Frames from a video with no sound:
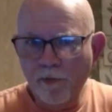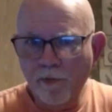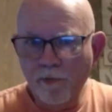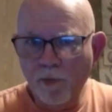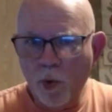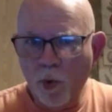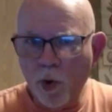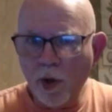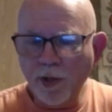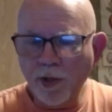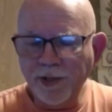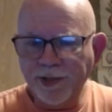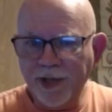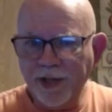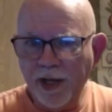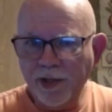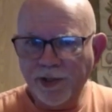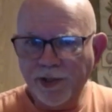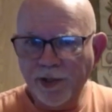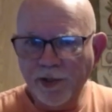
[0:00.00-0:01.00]

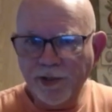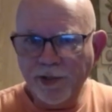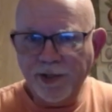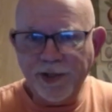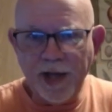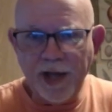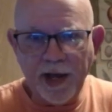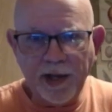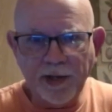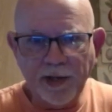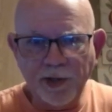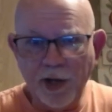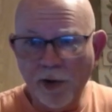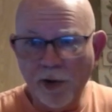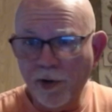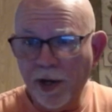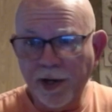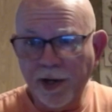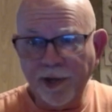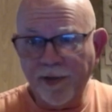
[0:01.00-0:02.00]
organizations that can
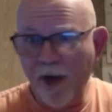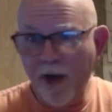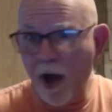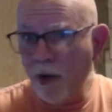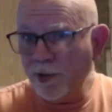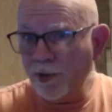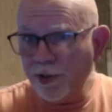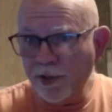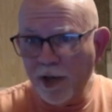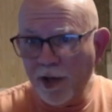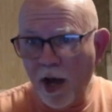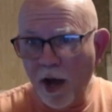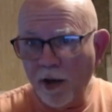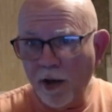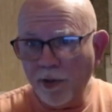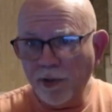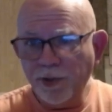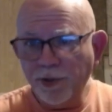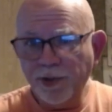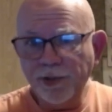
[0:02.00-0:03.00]
donate
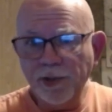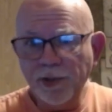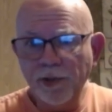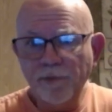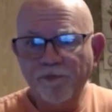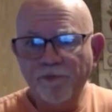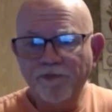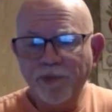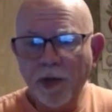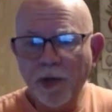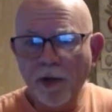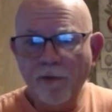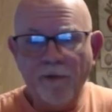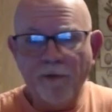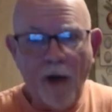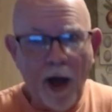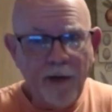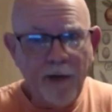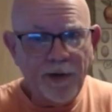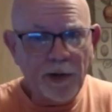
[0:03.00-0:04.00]
$1,000,
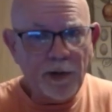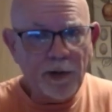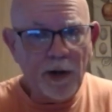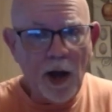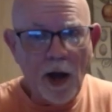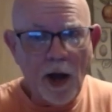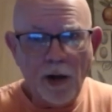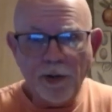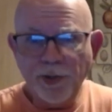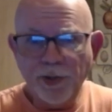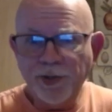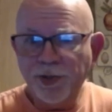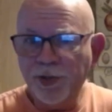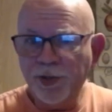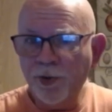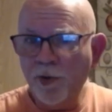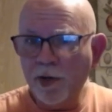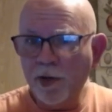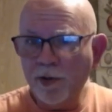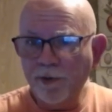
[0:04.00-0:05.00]
$500,
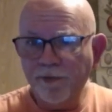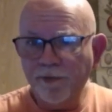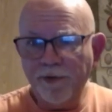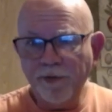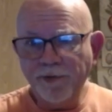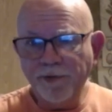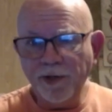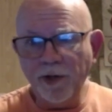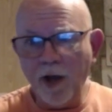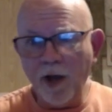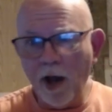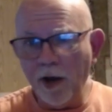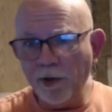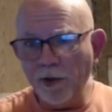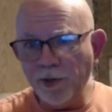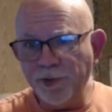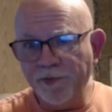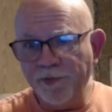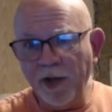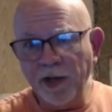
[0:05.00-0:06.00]
$250.
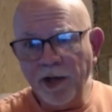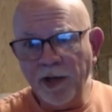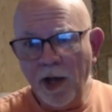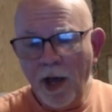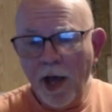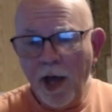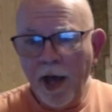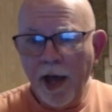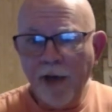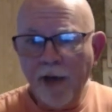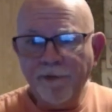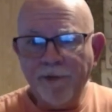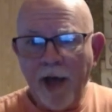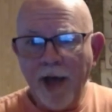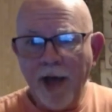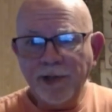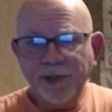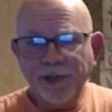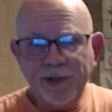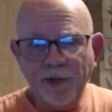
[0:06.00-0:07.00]
But if
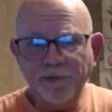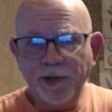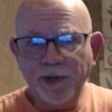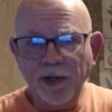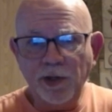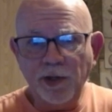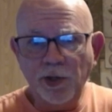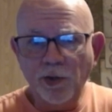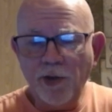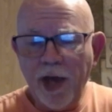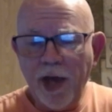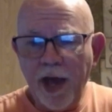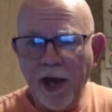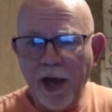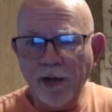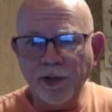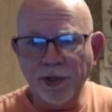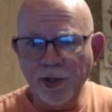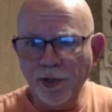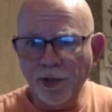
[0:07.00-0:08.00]
that's something you
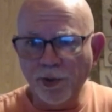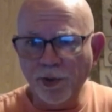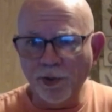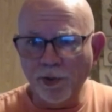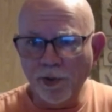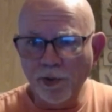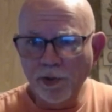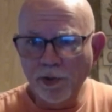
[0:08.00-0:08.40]
can't do,